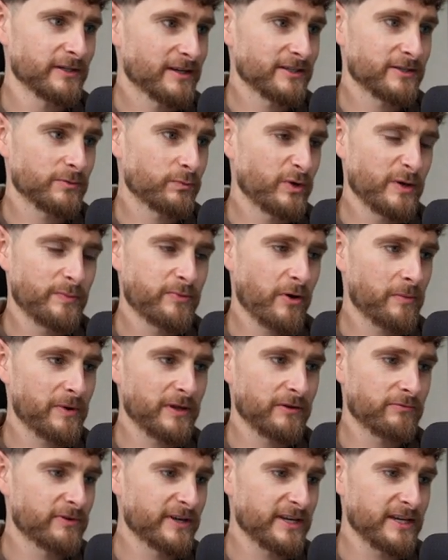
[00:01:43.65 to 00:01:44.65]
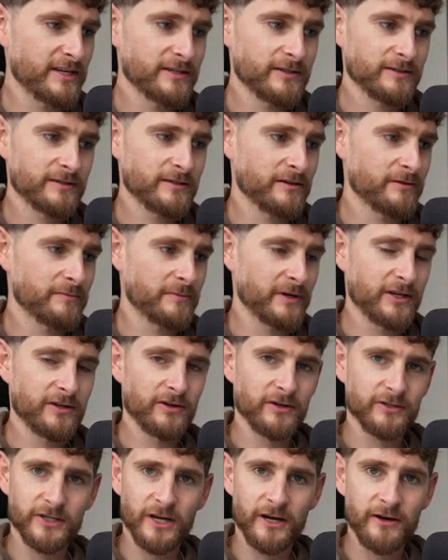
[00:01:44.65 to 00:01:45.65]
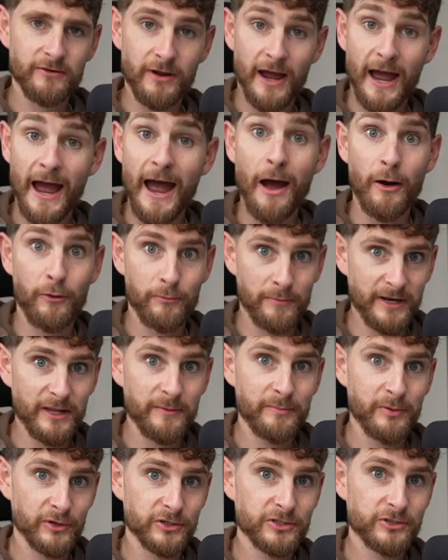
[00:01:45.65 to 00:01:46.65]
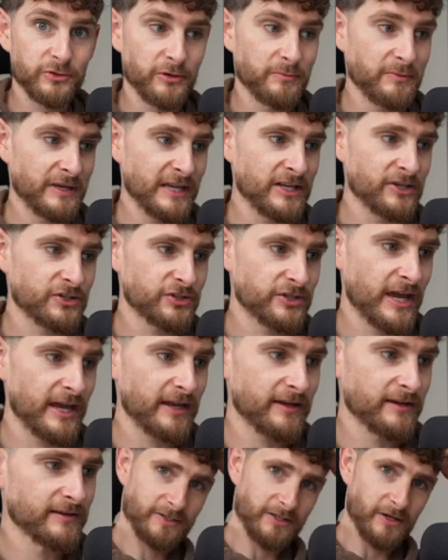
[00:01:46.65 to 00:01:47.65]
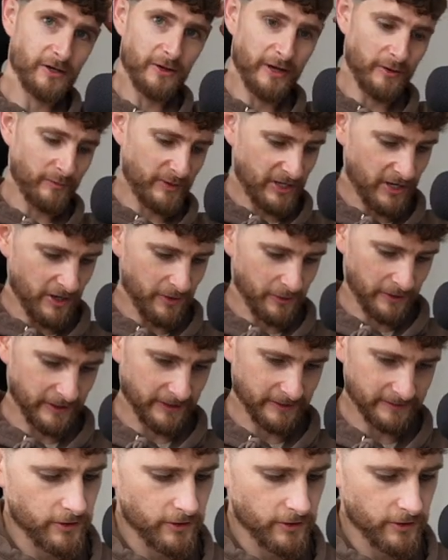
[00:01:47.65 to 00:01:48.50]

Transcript: Because we probably read, oh my gosh, I don't know how many books to him each day. So here we go.